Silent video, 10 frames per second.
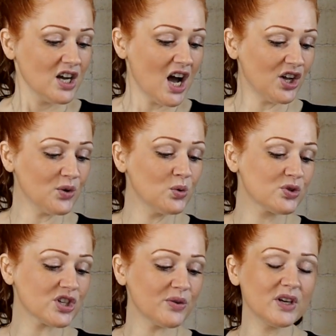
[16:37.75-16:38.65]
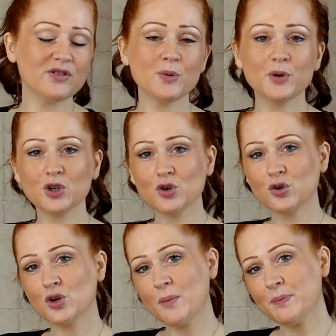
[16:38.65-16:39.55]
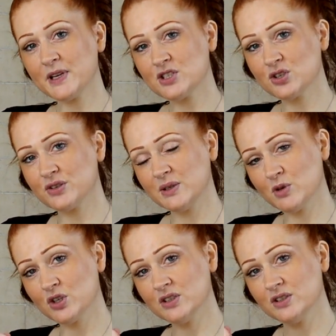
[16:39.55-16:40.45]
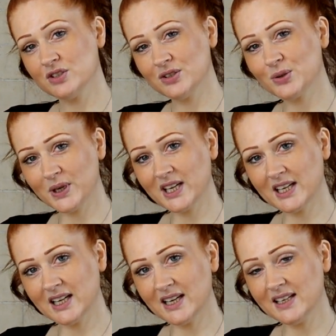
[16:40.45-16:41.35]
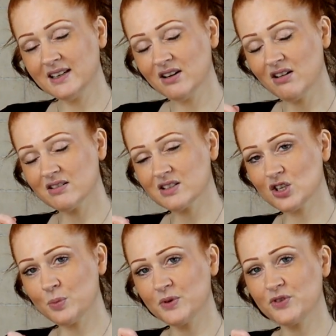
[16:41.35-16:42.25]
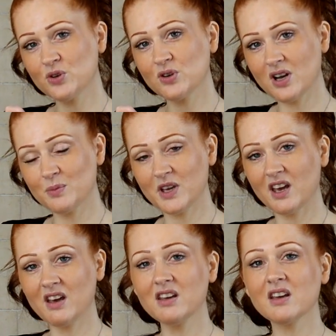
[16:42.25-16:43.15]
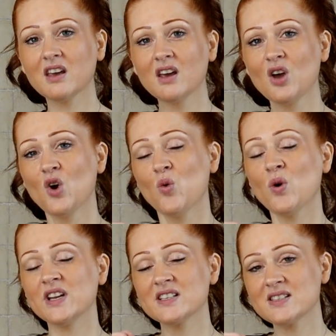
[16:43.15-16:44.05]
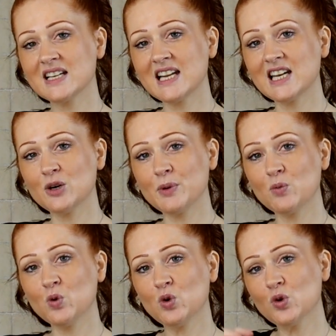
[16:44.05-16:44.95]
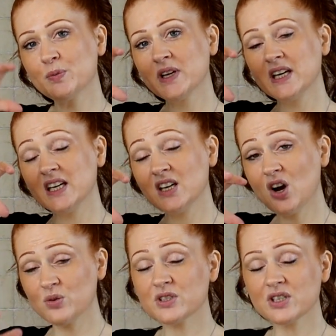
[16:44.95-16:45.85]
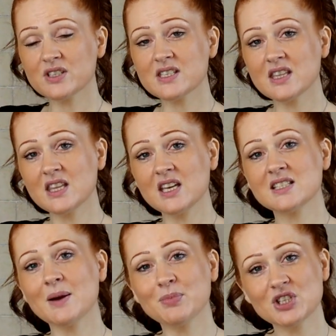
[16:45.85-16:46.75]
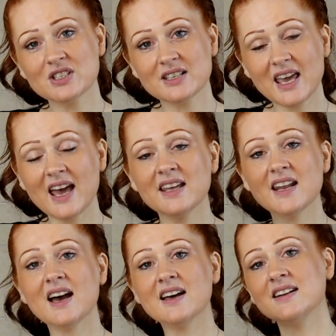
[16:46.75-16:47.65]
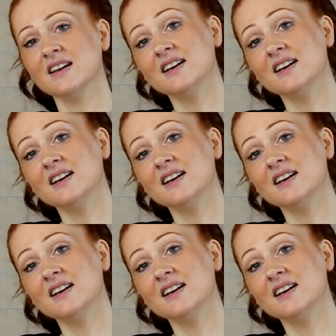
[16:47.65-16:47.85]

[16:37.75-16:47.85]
And also, if you put your buttercream on too quickly on the top of your cupcake, when it's still a little bit warm, it alters the temperatures again and